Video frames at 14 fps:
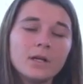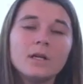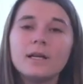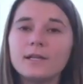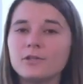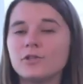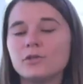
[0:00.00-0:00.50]

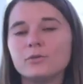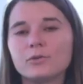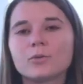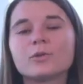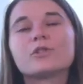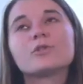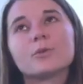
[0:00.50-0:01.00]
issues,
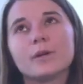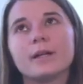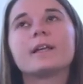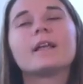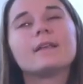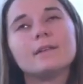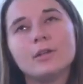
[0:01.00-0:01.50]

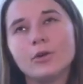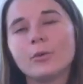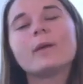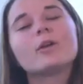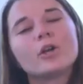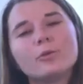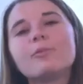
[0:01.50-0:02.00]

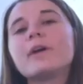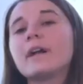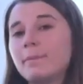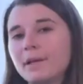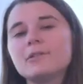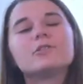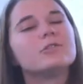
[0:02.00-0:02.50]
could bring
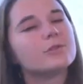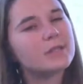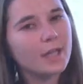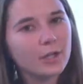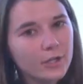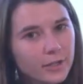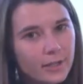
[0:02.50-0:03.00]
up issues
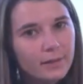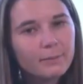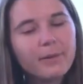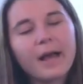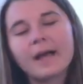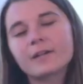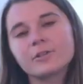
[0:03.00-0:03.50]
that could
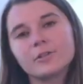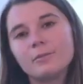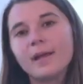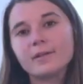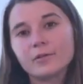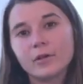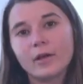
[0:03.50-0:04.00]
impact your
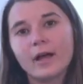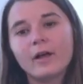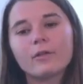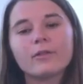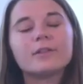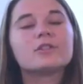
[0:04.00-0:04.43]
mental health.